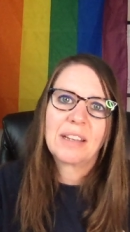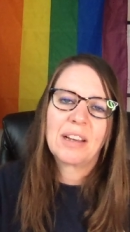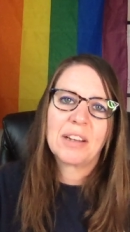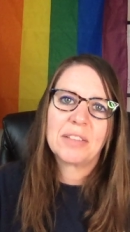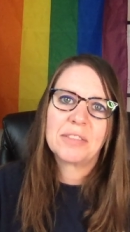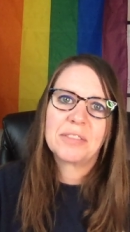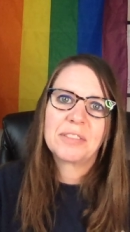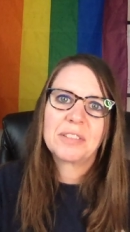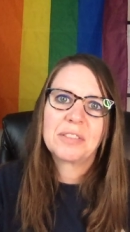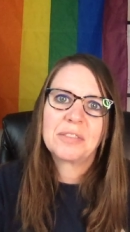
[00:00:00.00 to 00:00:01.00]
of
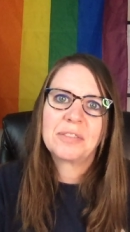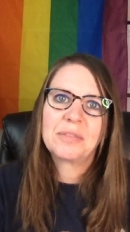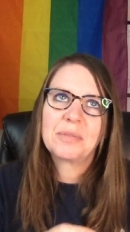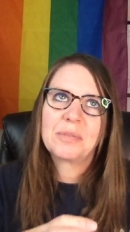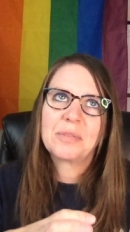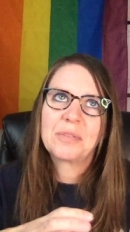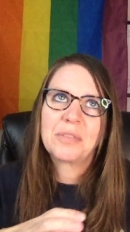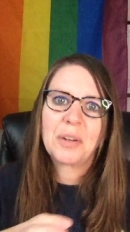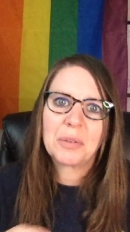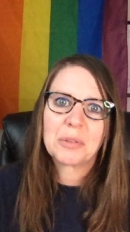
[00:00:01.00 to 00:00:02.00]

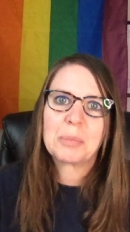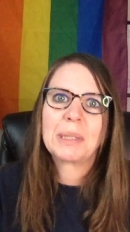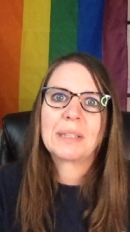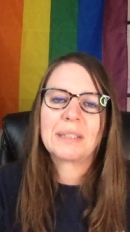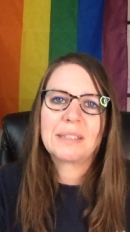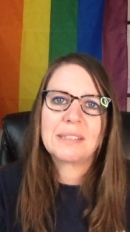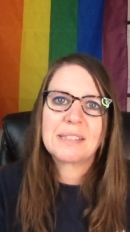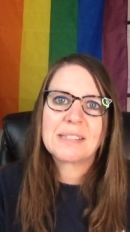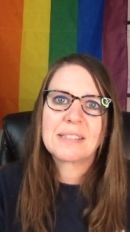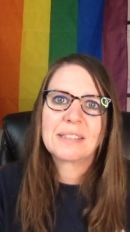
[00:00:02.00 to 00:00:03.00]

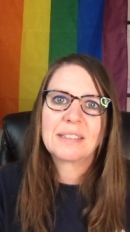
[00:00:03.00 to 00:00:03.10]
vulnerabilities